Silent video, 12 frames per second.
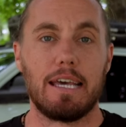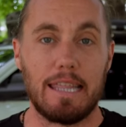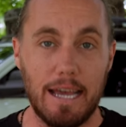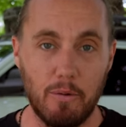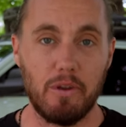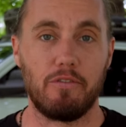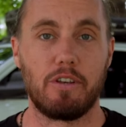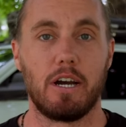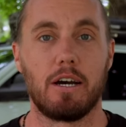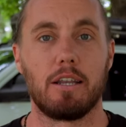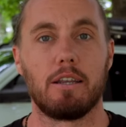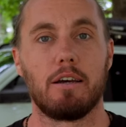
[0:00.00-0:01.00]
that we've
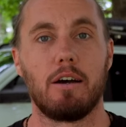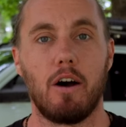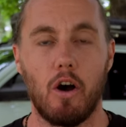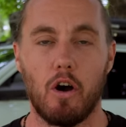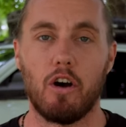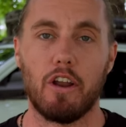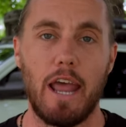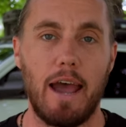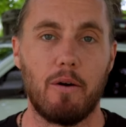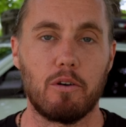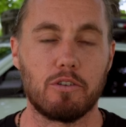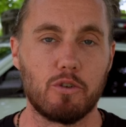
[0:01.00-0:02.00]
done on
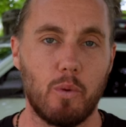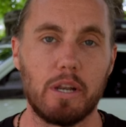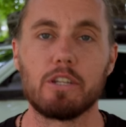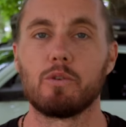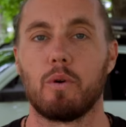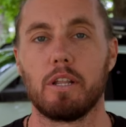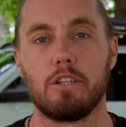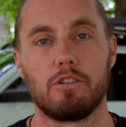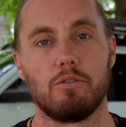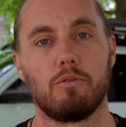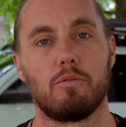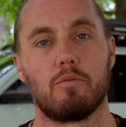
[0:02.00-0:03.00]
our
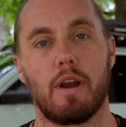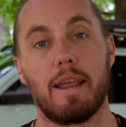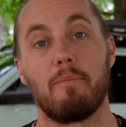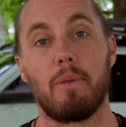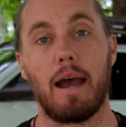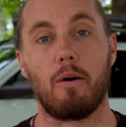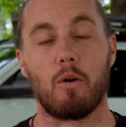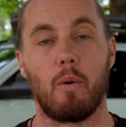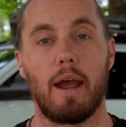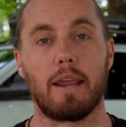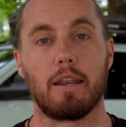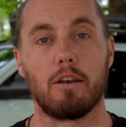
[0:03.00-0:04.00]
2022 Ram Power
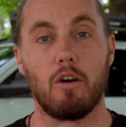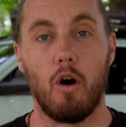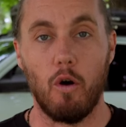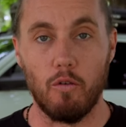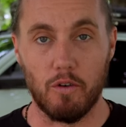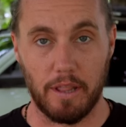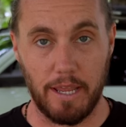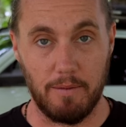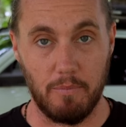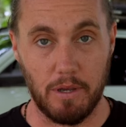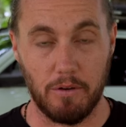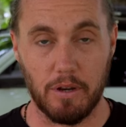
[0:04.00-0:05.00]
Wagon
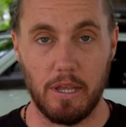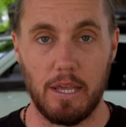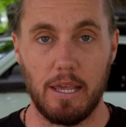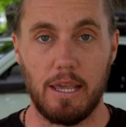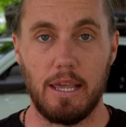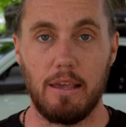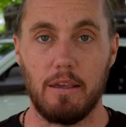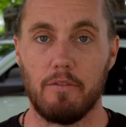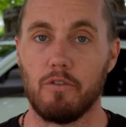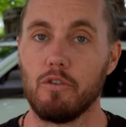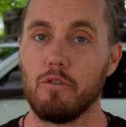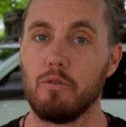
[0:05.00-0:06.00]
Overland build.
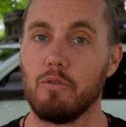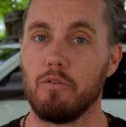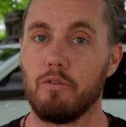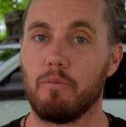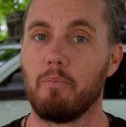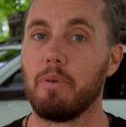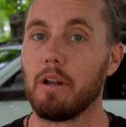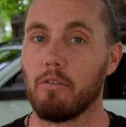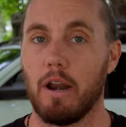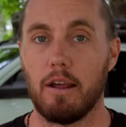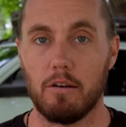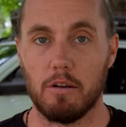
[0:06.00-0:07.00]
If you've been
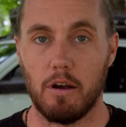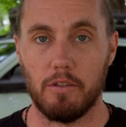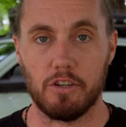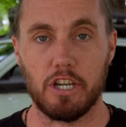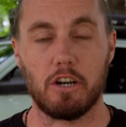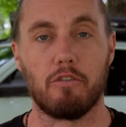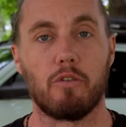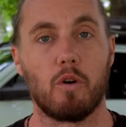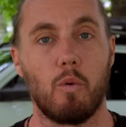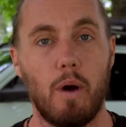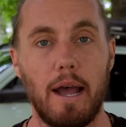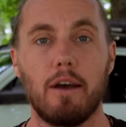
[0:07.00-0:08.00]
around on the channel for
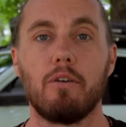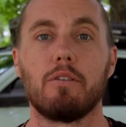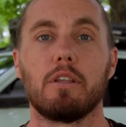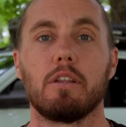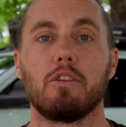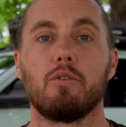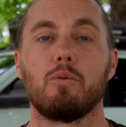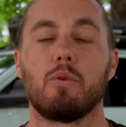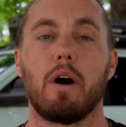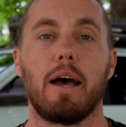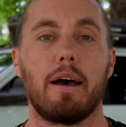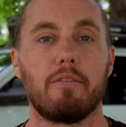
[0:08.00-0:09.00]
a while, then you
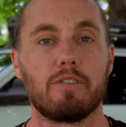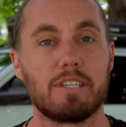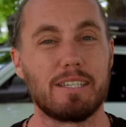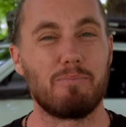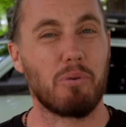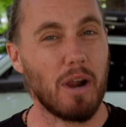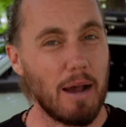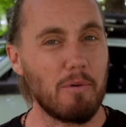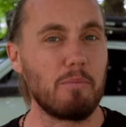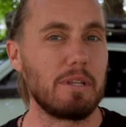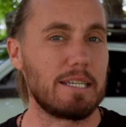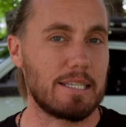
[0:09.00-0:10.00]
will have
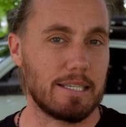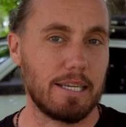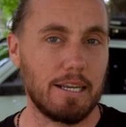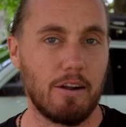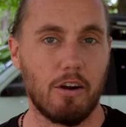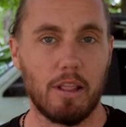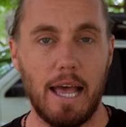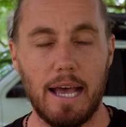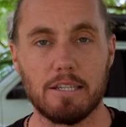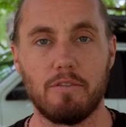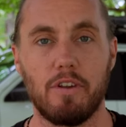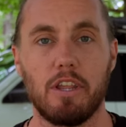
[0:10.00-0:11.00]
probably seen our
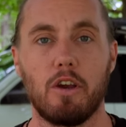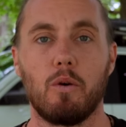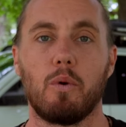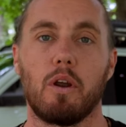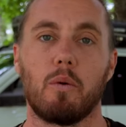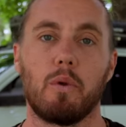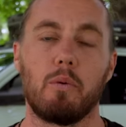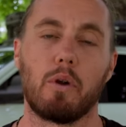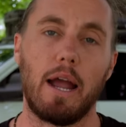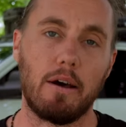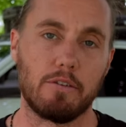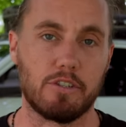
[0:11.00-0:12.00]
last video where we
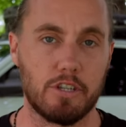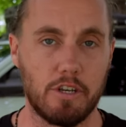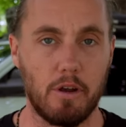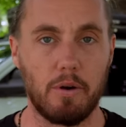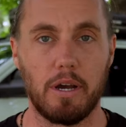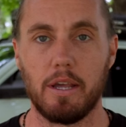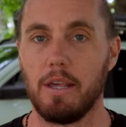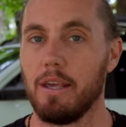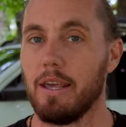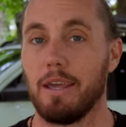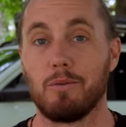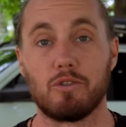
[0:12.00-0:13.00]
were out in Sedona.
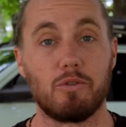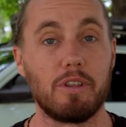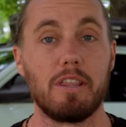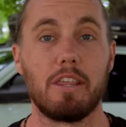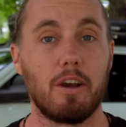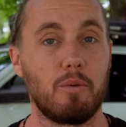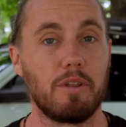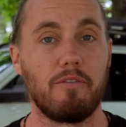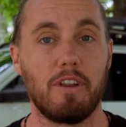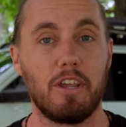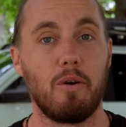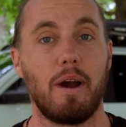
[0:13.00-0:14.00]
It was really the only
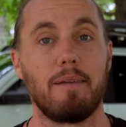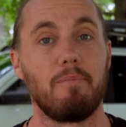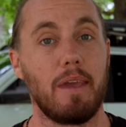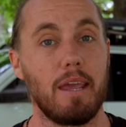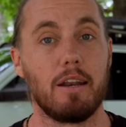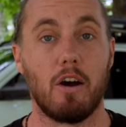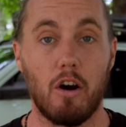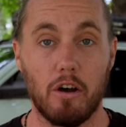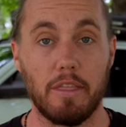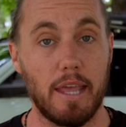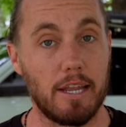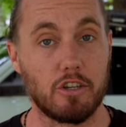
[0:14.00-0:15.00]
video I made
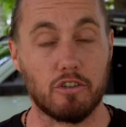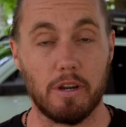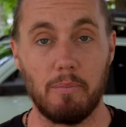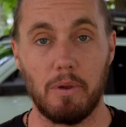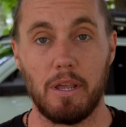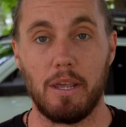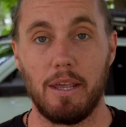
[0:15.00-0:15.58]
on that trip,